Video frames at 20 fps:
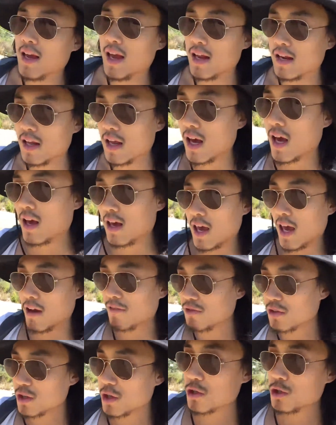And
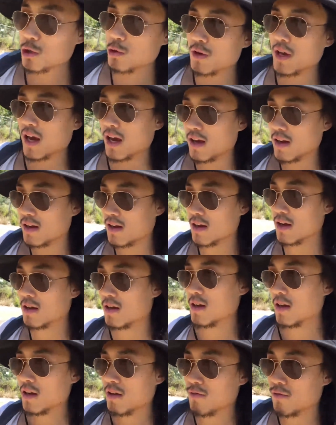after you do that
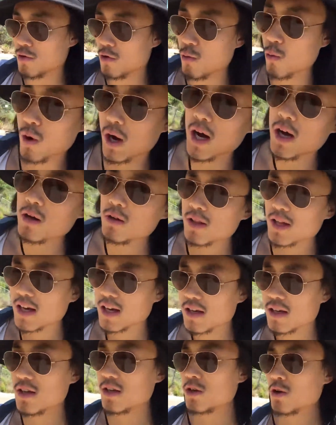for a while,
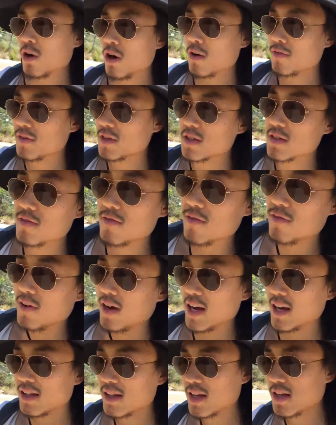like, you often
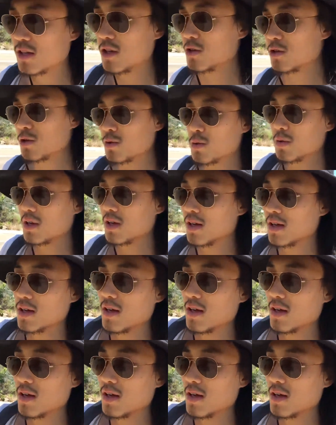find that you don't